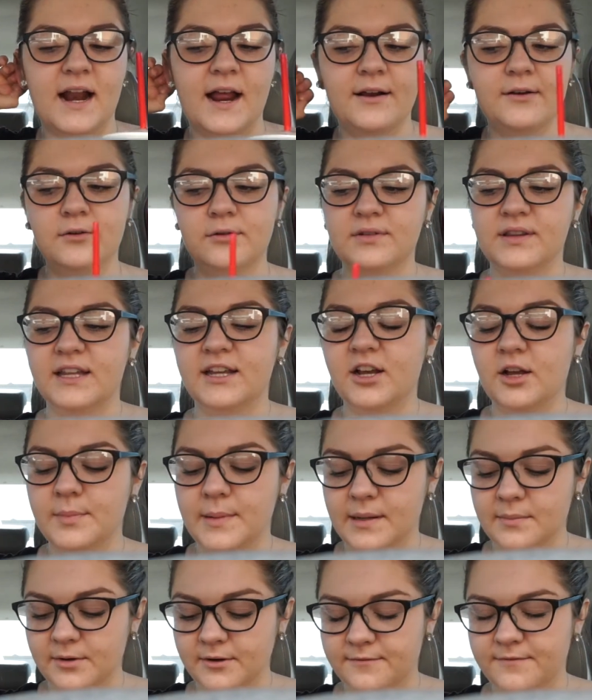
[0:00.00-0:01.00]
I don't think I'll
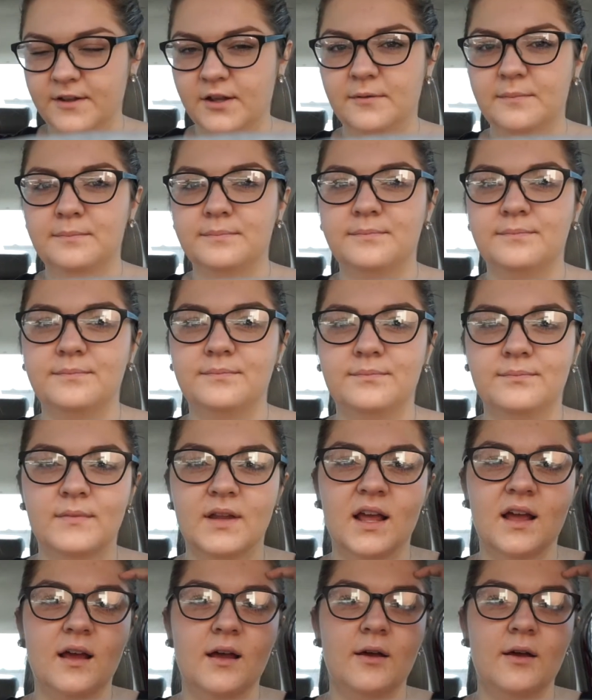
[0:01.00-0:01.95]
be able to film